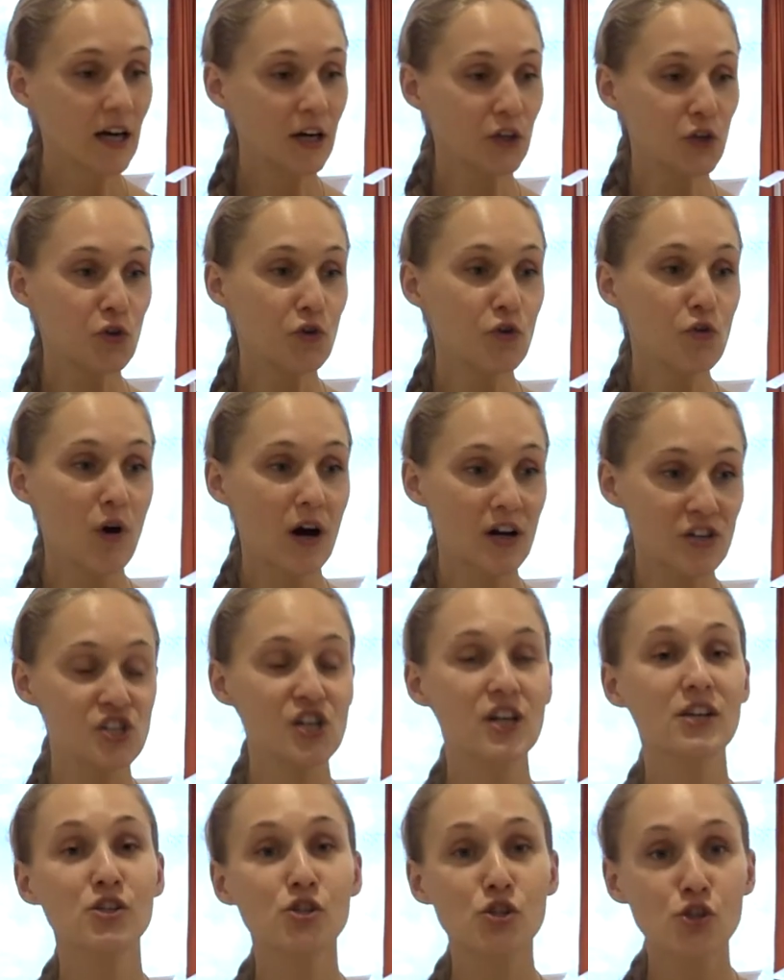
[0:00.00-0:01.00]
you are
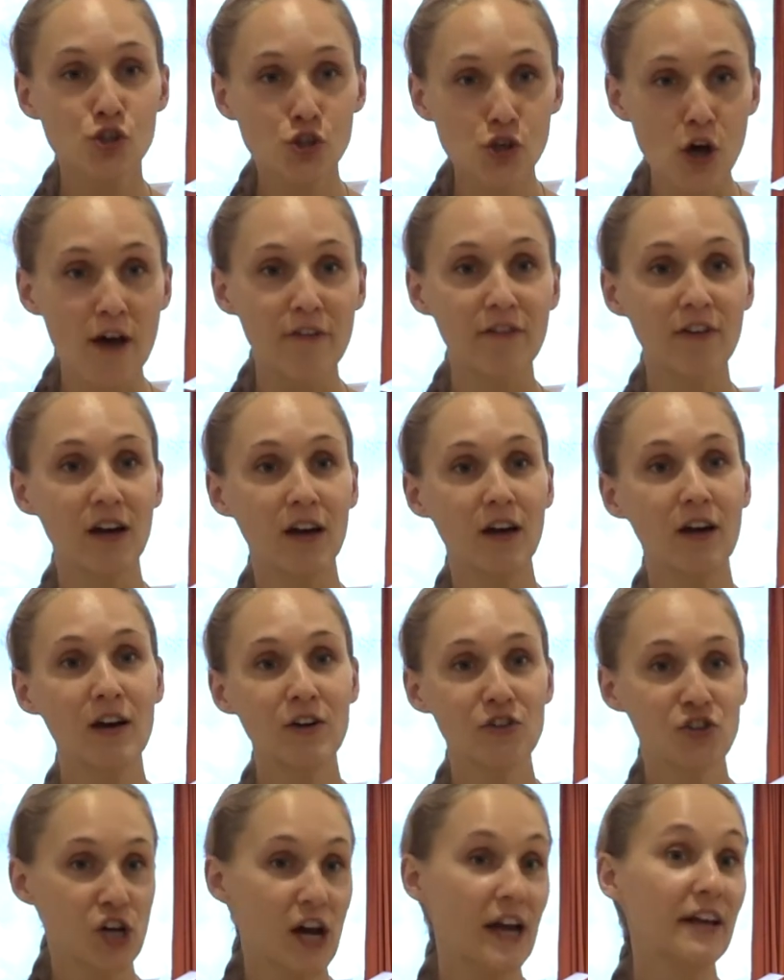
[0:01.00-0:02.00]
just serving
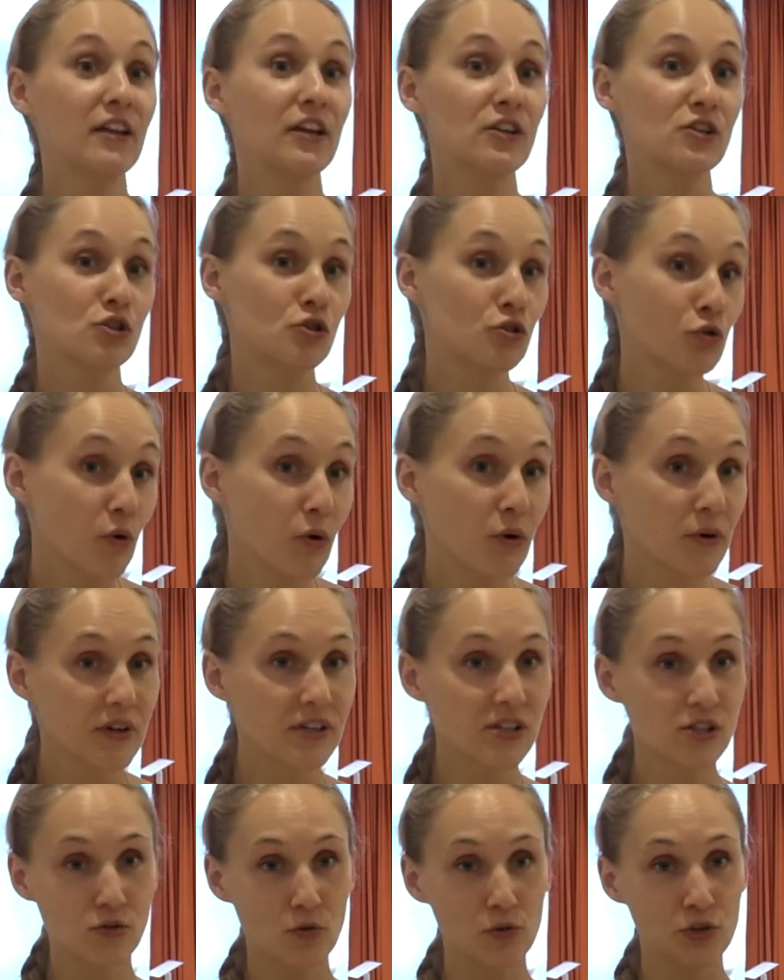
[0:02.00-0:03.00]
Chinese
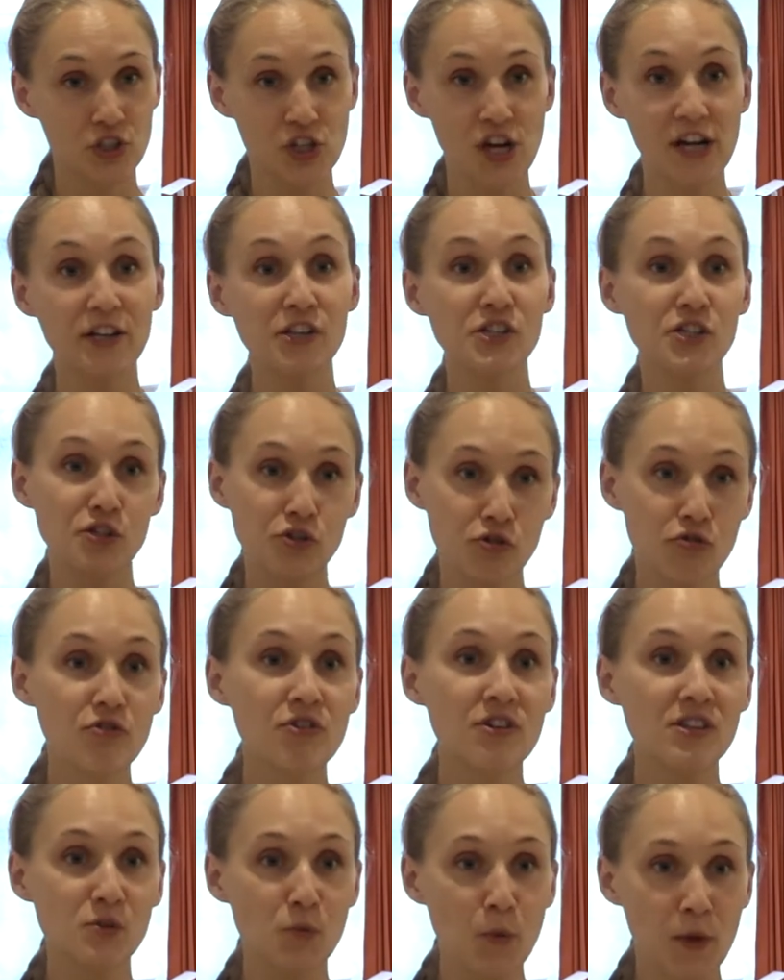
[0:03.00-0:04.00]
tourists or Chinese
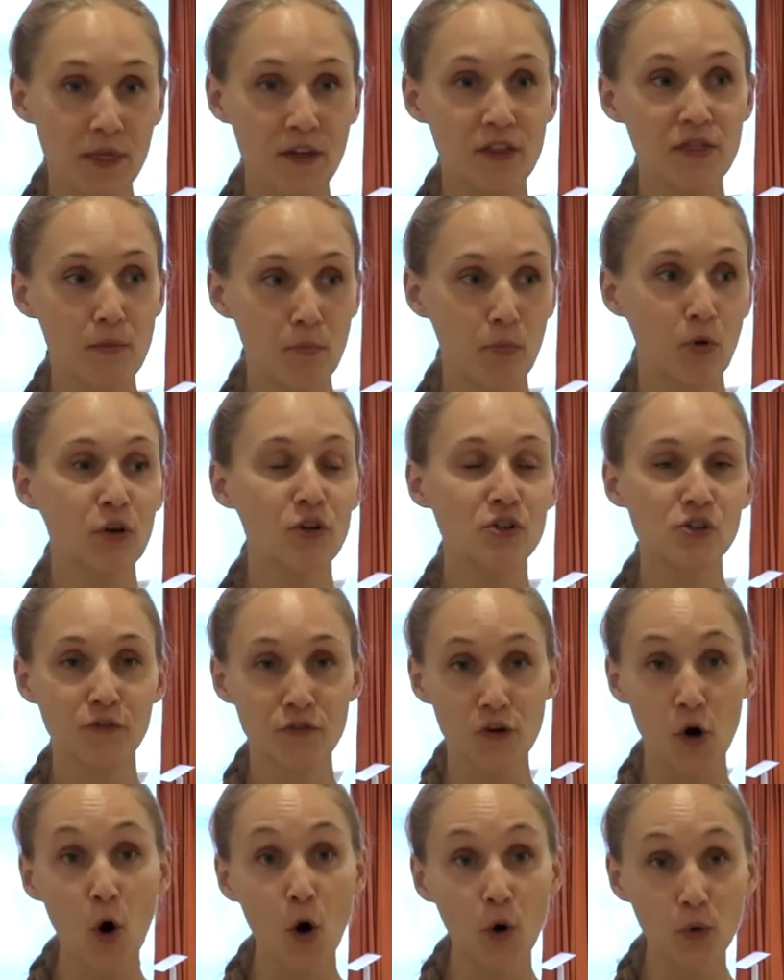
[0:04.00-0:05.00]
students within the borders of
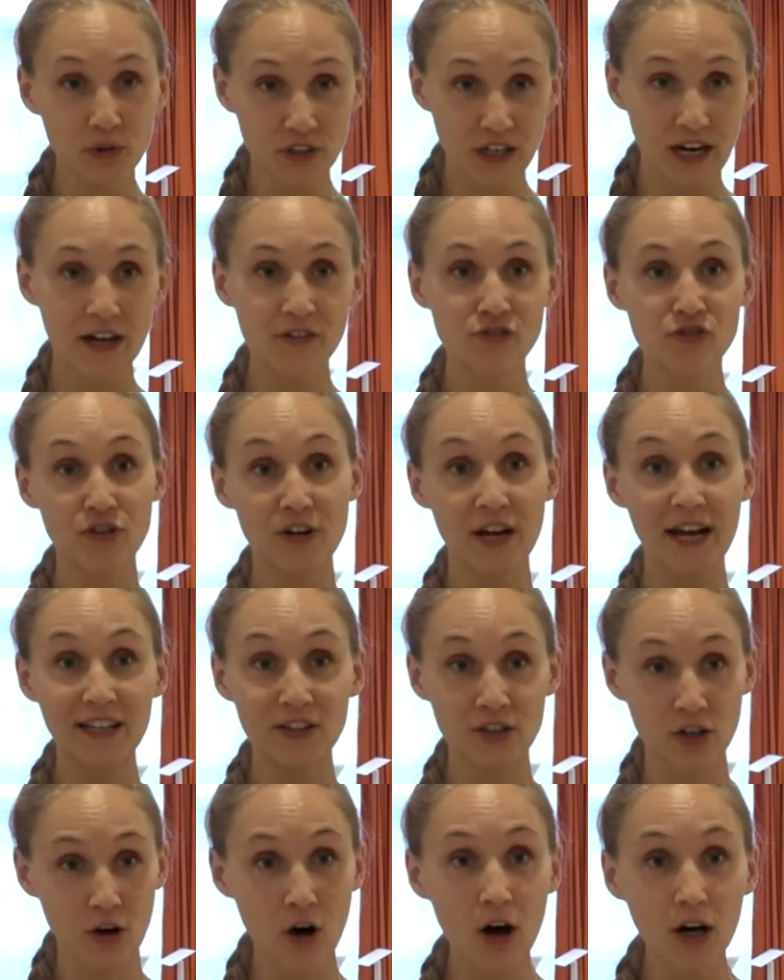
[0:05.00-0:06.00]
your own country
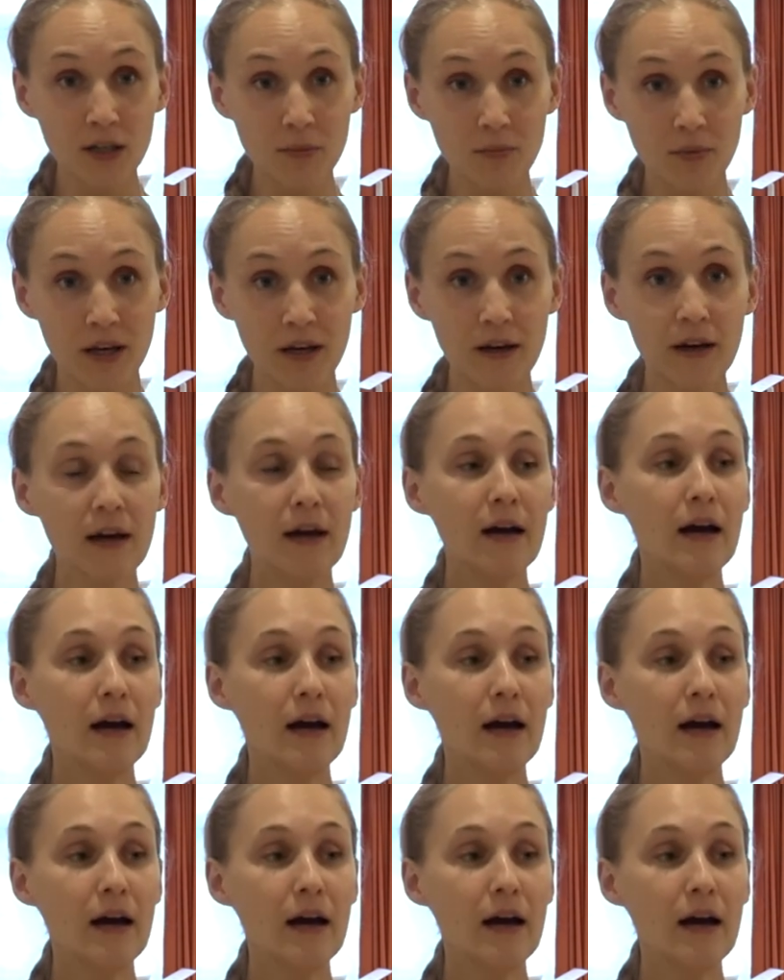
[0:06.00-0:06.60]
and economy.